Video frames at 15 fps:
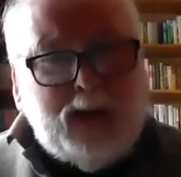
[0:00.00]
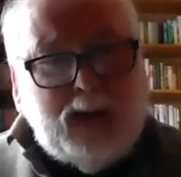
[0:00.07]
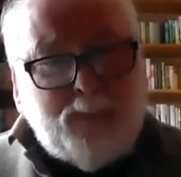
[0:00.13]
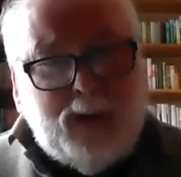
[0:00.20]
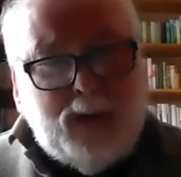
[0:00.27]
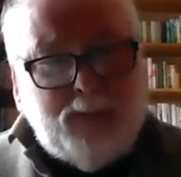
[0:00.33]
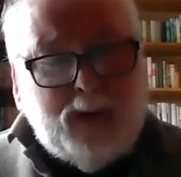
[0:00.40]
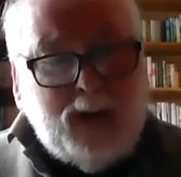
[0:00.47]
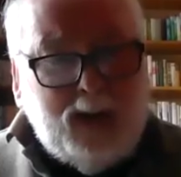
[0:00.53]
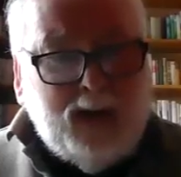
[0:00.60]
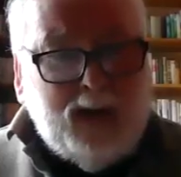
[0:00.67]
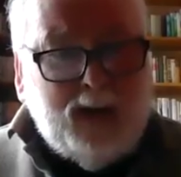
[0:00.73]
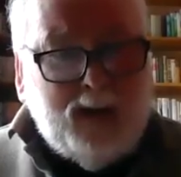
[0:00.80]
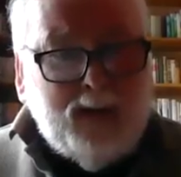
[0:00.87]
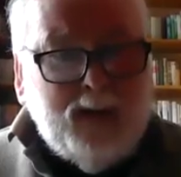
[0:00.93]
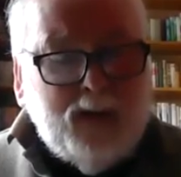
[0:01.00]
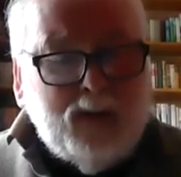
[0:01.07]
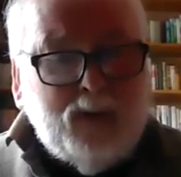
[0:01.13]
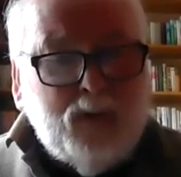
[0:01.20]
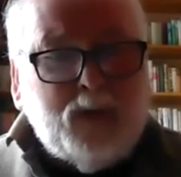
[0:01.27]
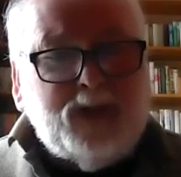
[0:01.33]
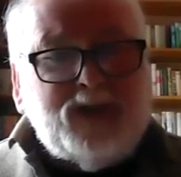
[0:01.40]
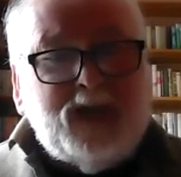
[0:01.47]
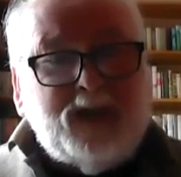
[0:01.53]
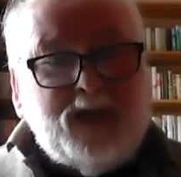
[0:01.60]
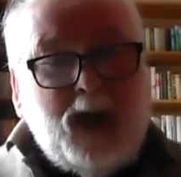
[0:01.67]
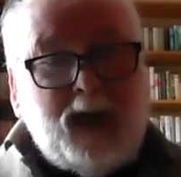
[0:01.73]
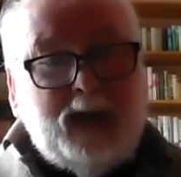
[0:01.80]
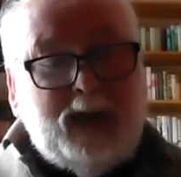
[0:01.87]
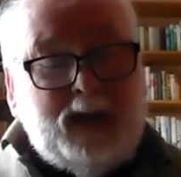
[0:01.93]
how many people know that
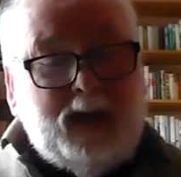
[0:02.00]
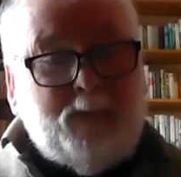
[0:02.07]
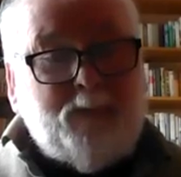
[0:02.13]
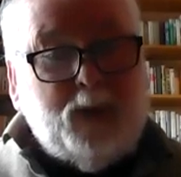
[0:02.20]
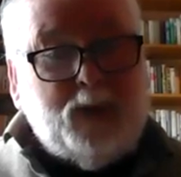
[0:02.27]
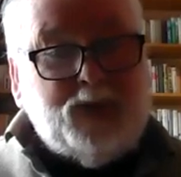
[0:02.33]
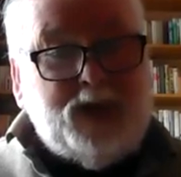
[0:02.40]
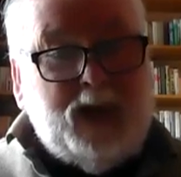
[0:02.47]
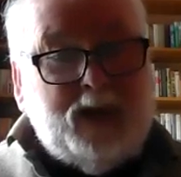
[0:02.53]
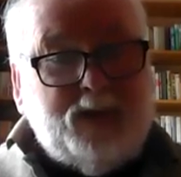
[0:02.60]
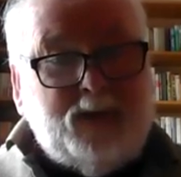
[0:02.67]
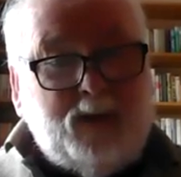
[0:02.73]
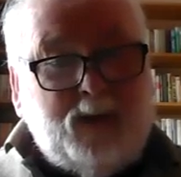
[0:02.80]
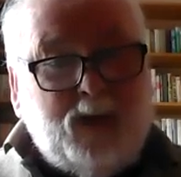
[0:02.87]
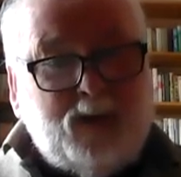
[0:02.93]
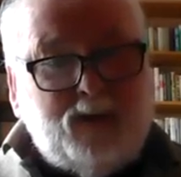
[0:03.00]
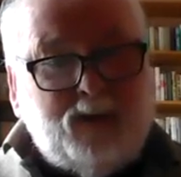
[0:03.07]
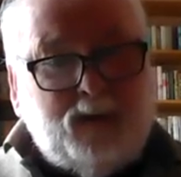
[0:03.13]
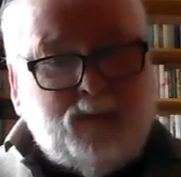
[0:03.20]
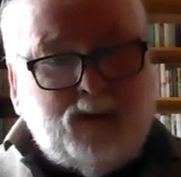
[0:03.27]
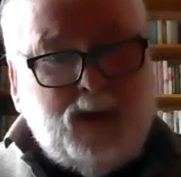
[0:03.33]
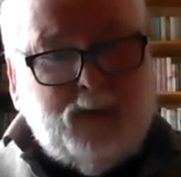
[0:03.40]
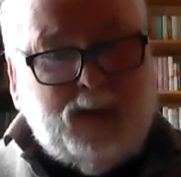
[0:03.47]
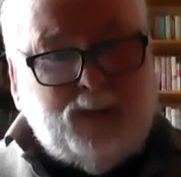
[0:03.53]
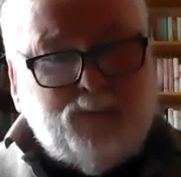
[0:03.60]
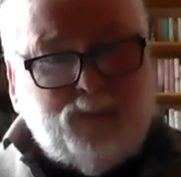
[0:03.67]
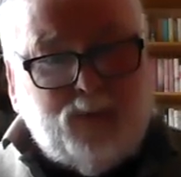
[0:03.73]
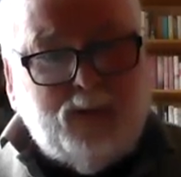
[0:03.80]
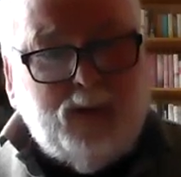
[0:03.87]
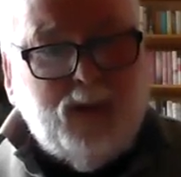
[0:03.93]
says 80% are
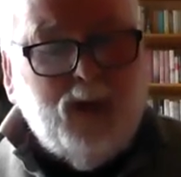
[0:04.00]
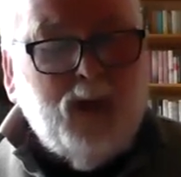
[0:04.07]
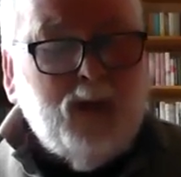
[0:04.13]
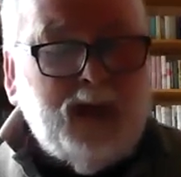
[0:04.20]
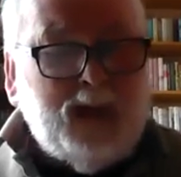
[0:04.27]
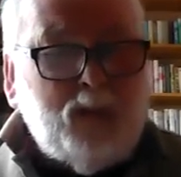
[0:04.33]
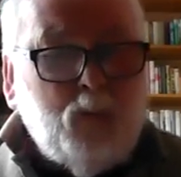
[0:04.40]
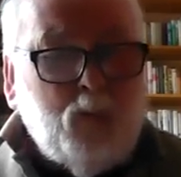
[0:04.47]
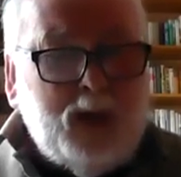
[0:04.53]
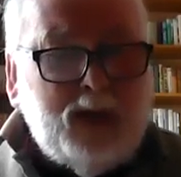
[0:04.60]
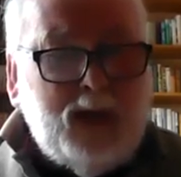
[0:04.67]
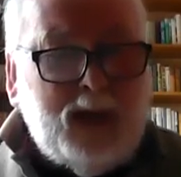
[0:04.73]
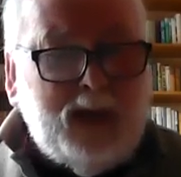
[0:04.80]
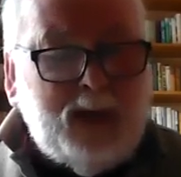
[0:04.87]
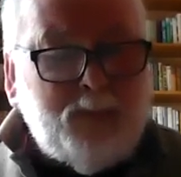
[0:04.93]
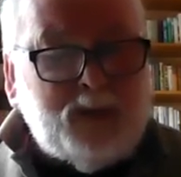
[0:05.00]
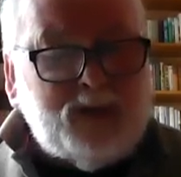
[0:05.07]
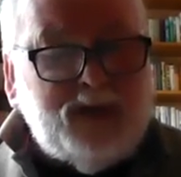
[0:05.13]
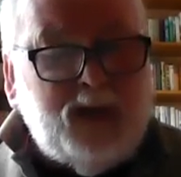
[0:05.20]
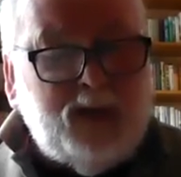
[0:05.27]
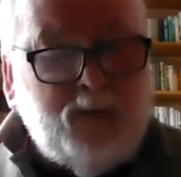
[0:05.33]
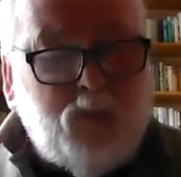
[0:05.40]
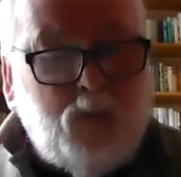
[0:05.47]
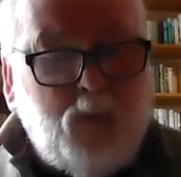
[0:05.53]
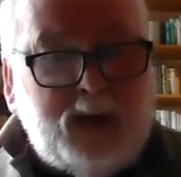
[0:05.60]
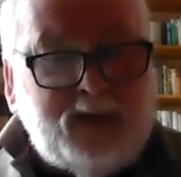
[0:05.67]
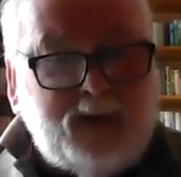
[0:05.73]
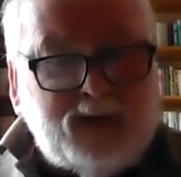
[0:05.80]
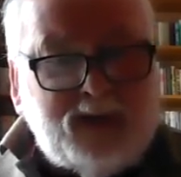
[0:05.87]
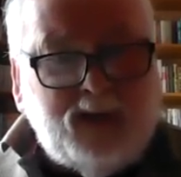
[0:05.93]
coming through? Like, what, 80% of
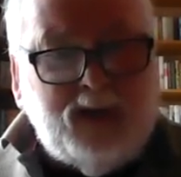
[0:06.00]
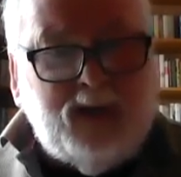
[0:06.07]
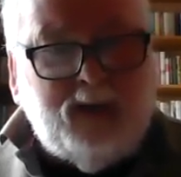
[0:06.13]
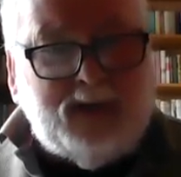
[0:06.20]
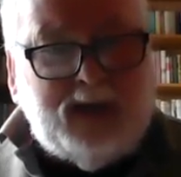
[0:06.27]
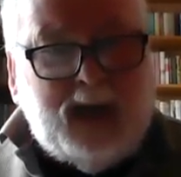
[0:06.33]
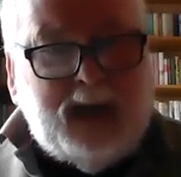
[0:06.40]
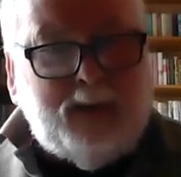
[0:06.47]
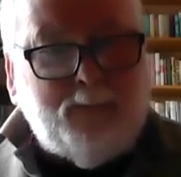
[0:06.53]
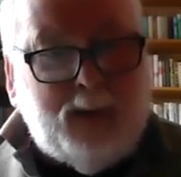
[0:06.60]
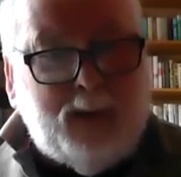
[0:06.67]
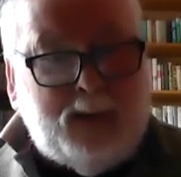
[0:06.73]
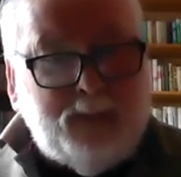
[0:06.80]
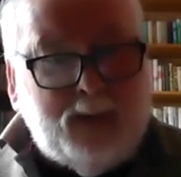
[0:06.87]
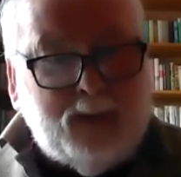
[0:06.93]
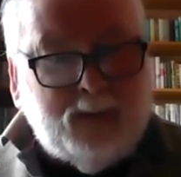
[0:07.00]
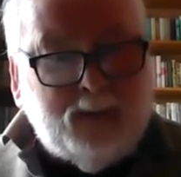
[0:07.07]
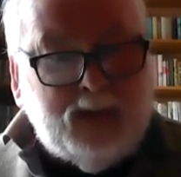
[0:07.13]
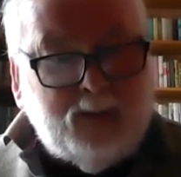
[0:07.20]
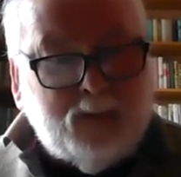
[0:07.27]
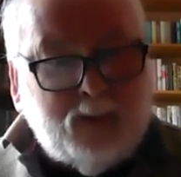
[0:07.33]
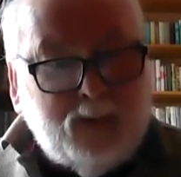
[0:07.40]
what? Is it 10 people?